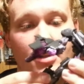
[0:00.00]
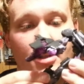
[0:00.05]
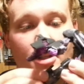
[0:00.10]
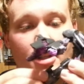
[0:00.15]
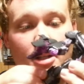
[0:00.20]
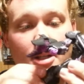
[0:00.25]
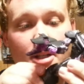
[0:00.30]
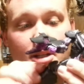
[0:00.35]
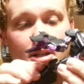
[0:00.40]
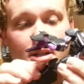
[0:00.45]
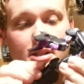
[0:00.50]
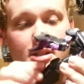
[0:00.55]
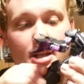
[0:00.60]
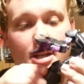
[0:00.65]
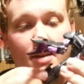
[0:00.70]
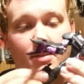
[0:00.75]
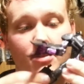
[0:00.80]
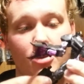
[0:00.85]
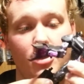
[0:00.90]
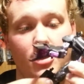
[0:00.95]
He
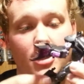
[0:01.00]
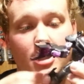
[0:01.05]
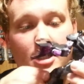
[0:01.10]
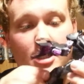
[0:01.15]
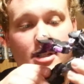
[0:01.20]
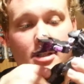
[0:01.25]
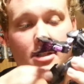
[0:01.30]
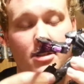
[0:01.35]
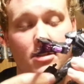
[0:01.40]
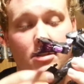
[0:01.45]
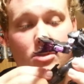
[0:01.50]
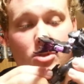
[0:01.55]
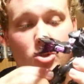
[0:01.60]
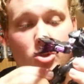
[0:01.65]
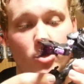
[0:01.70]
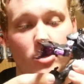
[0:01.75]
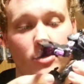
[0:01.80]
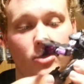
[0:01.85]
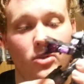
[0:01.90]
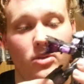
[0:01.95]
does have the knee
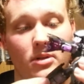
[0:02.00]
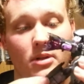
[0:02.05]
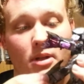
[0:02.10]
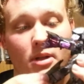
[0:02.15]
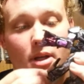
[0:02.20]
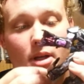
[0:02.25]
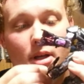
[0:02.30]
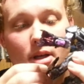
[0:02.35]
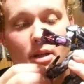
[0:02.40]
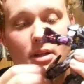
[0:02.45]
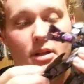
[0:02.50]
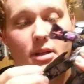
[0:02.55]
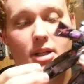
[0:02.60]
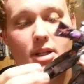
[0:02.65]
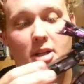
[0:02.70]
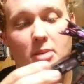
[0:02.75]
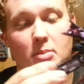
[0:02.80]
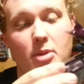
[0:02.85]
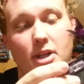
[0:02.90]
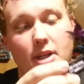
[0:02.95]
swivel,
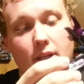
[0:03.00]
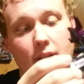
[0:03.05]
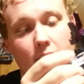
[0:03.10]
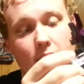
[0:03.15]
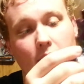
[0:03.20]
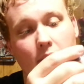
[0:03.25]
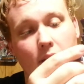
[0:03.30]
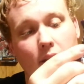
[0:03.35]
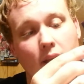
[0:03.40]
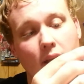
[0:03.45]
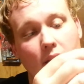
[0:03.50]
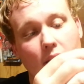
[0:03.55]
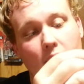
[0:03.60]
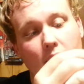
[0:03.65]
the knee bend, and